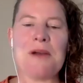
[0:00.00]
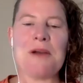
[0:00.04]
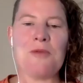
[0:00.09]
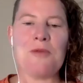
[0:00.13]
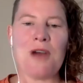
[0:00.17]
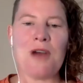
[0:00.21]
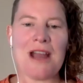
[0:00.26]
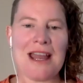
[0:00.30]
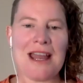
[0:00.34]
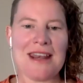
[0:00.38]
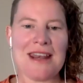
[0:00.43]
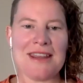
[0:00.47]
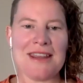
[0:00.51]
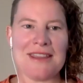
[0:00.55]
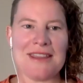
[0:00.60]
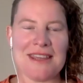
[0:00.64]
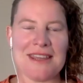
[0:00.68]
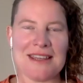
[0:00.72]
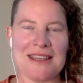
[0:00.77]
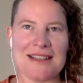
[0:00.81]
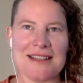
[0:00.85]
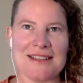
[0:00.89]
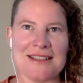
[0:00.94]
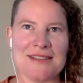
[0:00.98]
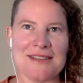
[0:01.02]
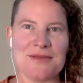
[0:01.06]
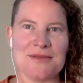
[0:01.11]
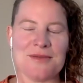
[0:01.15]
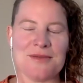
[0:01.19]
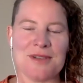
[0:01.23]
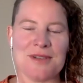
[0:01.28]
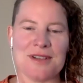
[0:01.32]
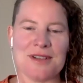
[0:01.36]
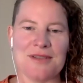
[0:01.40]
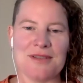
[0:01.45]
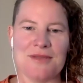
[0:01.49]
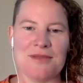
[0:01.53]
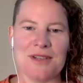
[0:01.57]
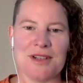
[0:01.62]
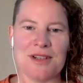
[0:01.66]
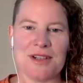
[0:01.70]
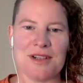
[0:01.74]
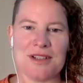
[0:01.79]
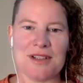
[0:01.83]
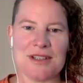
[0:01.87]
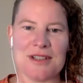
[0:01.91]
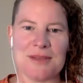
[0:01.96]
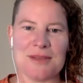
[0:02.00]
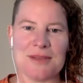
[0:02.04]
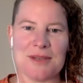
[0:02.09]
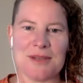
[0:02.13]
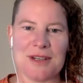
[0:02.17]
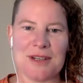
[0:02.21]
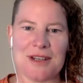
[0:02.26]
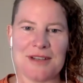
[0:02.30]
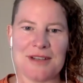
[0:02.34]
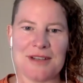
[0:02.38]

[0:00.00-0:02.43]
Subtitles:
what kind of things would turn someone off?